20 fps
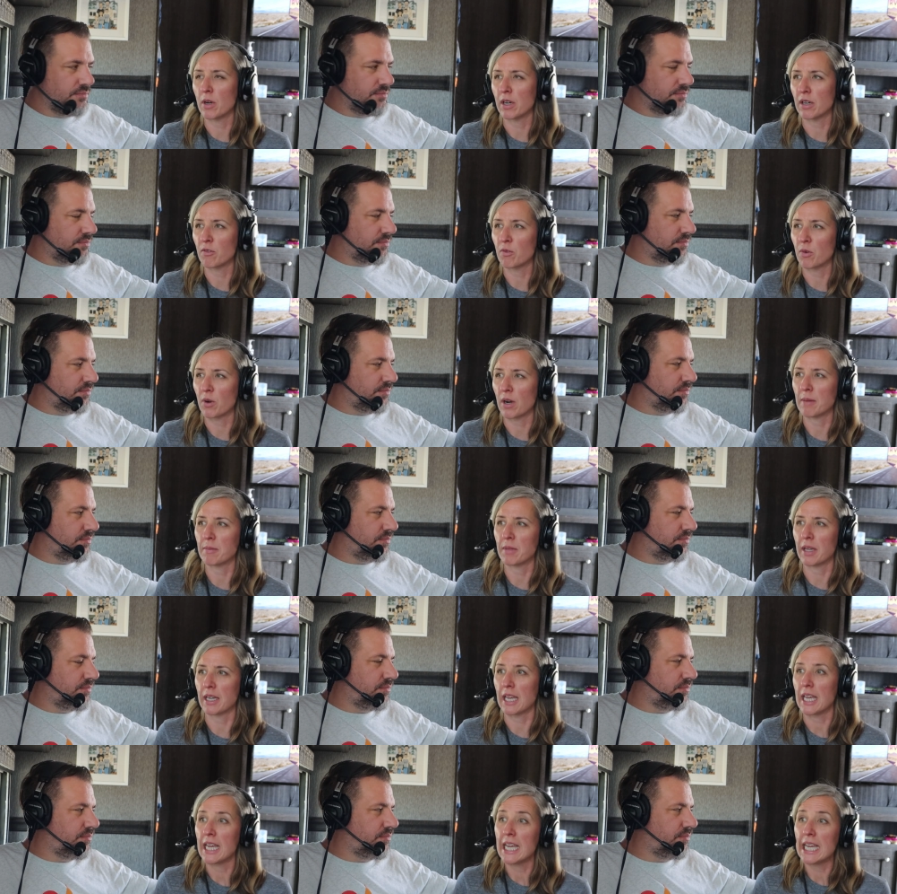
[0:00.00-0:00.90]
Speaker 1: the point of where
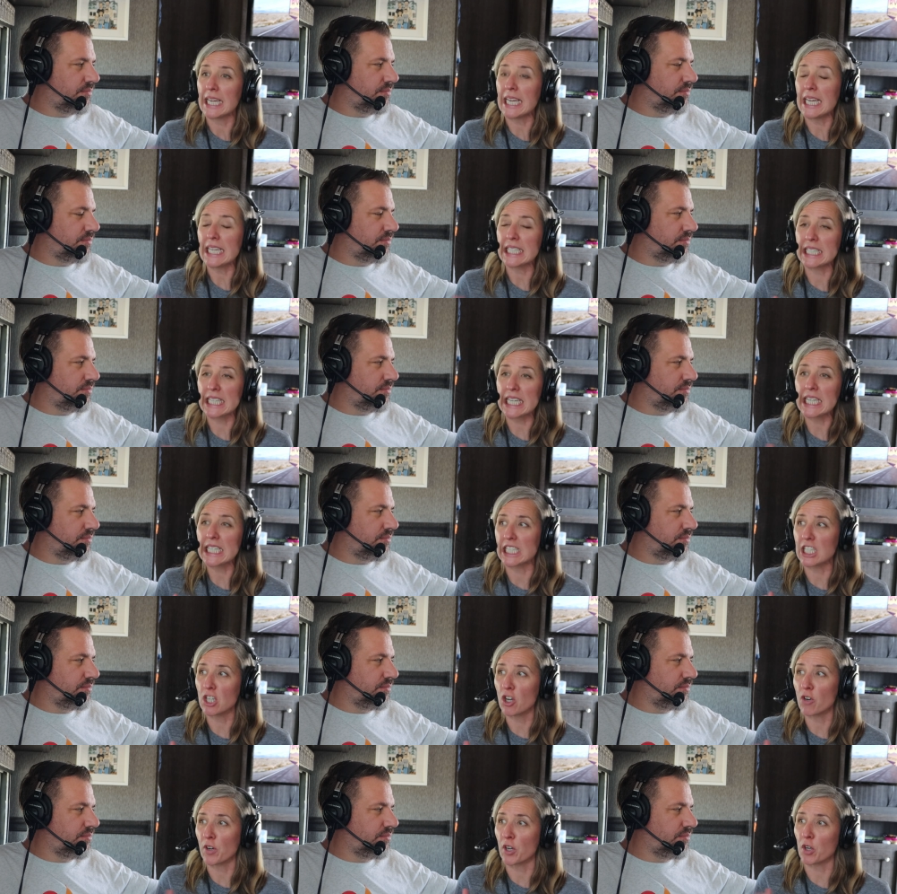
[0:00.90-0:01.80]
I'm like, kids,
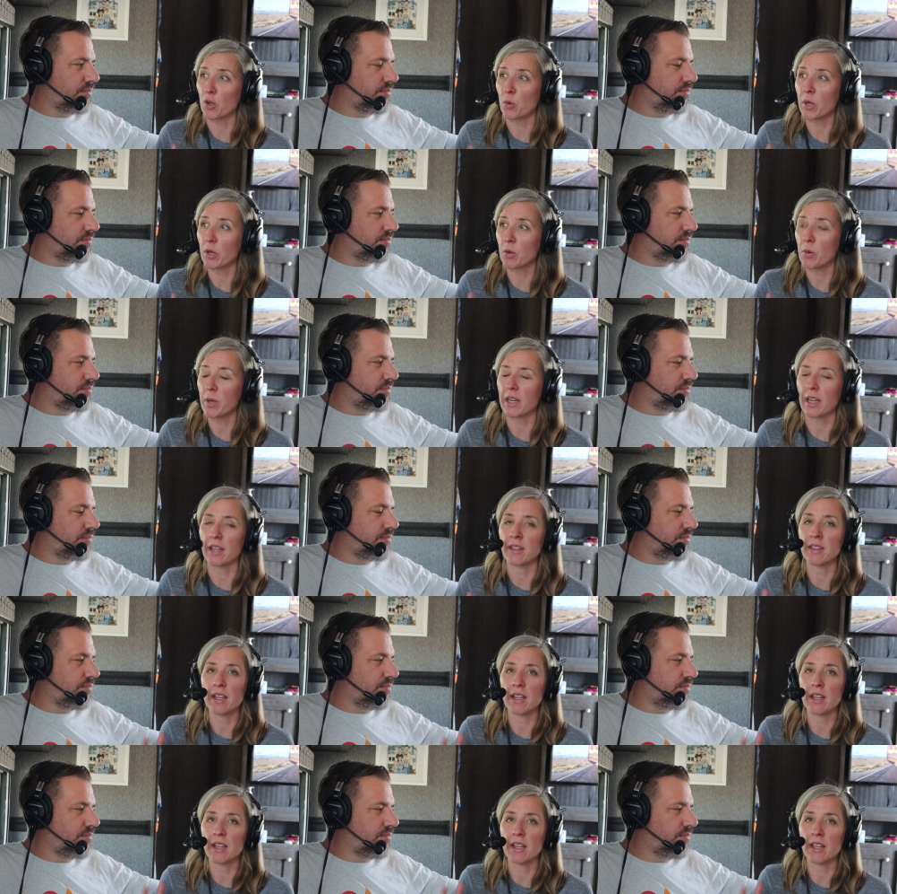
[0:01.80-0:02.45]
kids, get over here quick, quick.